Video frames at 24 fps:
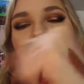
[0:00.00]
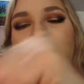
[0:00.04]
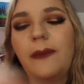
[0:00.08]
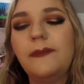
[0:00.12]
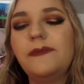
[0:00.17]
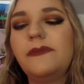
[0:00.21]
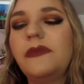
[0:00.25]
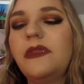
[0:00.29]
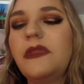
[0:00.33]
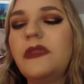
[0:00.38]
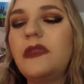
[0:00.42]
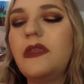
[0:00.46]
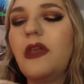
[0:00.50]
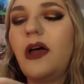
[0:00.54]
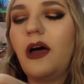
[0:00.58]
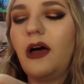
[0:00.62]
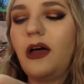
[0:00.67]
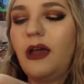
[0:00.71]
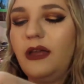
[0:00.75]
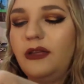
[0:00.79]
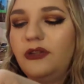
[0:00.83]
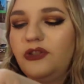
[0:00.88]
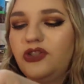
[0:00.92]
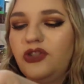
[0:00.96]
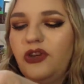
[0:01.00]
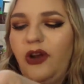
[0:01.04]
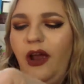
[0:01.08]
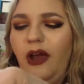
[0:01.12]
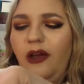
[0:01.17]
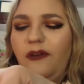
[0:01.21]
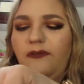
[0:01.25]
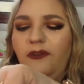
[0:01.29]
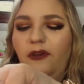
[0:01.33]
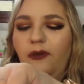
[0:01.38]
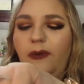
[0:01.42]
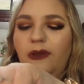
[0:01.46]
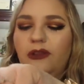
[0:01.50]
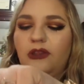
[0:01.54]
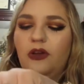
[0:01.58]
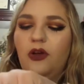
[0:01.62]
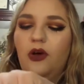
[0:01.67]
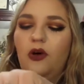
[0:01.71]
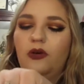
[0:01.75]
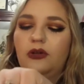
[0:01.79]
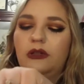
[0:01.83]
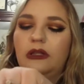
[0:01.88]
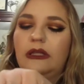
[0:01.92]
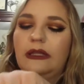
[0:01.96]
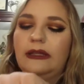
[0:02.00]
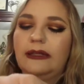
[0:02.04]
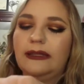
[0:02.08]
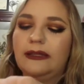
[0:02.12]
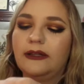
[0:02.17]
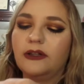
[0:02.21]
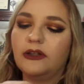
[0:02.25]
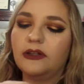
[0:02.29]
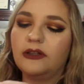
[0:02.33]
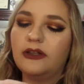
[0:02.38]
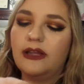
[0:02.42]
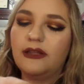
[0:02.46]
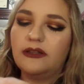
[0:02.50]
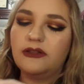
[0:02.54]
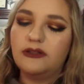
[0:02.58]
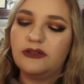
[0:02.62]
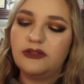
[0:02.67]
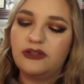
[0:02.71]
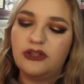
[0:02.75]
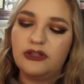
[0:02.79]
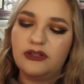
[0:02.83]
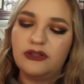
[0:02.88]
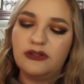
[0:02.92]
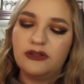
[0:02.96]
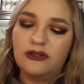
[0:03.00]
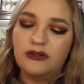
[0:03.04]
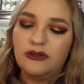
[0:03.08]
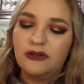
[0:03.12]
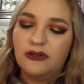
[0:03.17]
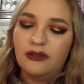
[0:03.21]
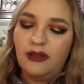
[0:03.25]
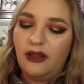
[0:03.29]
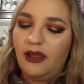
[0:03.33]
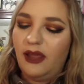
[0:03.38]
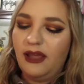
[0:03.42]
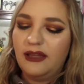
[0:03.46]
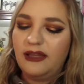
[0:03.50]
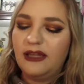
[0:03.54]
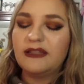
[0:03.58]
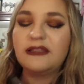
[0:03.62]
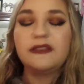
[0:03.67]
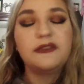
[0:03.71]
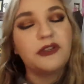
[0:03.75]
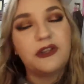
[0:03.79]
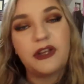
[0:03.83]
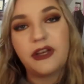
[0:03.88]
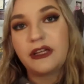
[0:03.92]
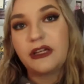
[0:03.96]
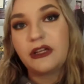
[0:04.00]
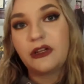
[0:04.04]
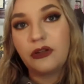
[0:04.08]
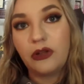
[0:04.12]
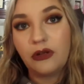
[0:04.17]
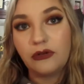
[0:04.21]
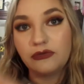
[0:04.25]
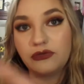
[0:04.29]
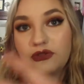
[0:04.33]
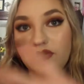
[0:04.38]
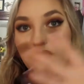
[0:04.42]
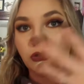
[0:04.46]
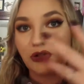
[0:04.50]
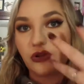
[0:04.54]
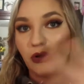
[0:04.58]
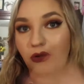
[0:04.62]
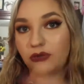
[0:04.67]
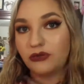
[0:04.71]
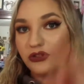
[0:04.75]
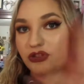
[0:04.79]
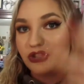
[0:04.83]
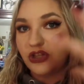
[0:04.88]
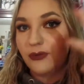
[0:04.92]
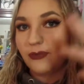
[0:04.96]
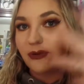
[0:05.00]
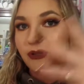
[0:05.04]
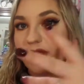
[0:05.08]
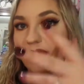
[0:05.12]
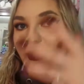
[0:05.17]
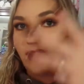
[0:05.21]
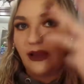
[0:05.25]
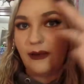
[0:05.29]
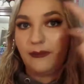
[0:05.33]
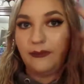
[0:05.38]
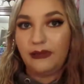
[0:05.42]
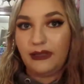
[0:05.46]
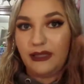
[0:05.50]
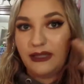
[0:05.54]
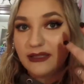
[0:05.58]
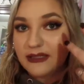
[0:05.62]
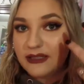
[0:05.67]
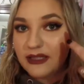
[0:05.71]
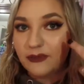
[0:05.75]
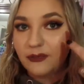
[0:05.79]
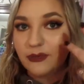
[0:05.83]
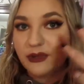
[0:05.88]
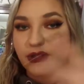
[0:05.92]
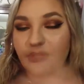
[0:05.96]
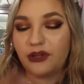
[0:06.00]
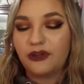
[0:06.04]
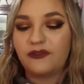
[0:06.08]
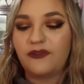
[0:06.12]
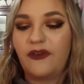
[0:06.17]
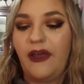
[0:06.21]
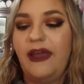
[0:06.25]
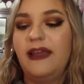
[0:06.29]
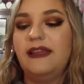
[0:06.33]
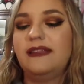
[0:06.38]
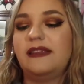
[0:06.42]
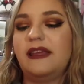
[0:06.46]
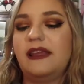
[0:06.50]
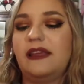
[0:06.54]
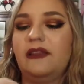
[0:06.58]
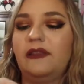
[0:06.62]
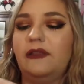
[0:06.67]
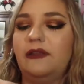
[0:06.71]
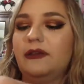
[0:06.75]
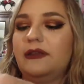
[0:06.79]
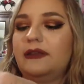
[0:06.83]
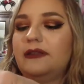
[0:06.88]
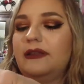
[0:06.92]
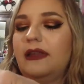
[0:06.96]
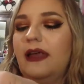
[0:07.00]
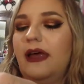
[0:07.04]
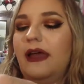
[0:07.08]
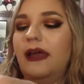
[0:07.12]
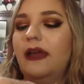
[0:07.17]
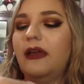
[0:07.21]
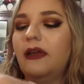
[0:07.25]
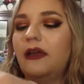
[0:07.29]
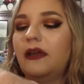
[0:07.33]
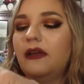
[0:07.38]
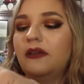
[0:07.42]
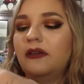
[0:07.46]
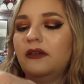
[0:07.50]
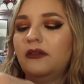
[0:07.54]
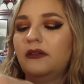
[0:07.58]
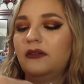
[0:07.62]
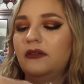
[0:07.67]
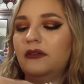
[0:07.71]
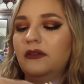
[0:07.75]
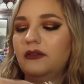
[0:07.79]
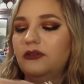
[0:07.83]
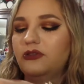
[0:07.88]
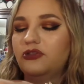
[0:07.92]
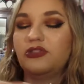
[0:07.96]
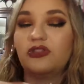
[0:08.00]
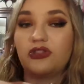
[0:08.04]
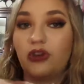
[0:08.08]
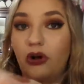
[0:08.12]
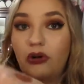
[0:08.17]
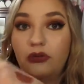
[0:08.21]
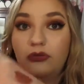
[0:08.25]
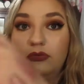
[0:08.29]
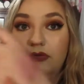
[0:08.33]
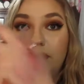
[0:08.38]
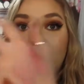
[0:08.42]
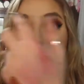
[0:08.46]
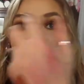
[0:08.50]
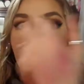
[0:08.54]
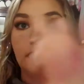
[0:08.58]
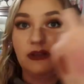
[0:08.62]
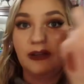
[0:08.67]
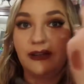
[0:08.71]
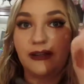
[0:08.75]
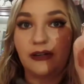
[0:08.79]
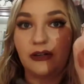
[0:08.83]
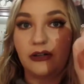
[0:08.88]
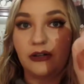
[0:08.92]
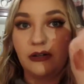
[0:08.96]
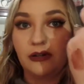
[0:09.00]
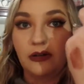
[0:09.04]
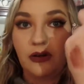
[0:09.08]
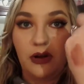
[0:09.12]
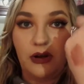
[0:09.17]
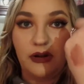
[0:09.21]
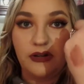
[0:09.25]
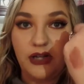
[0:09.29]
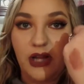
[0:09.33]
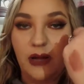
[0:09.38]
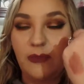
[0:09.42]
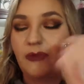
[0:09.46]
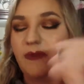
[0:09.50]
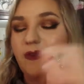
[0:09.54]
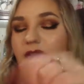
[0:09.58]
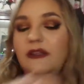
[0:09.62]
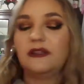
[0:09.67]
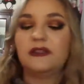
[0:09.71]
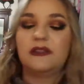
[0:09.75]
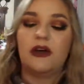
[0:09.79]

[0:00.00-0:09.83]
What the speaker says: I'm not sure how I feel about the gold glitter. It doesn't look like a gold shimmer that like blends in with your face. It looks like just gold glitter on top of it.